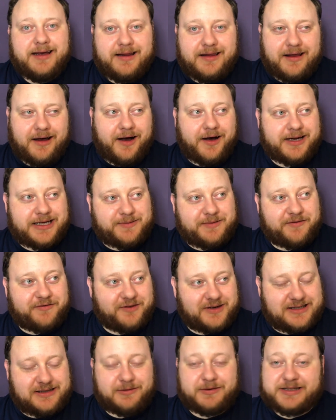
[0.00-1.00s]
The hardest bit for
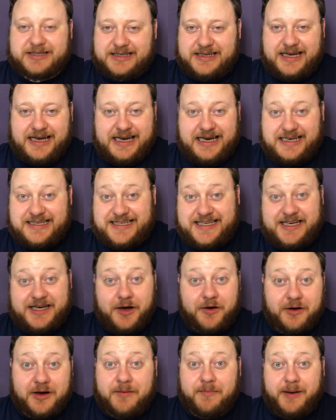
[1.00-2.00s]
us, which is in
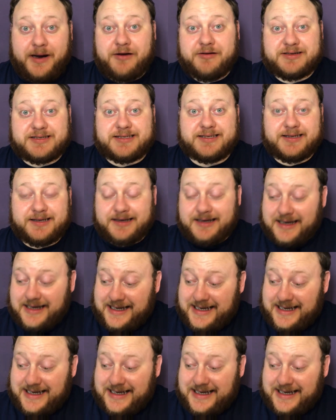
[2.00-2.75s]
no comparison,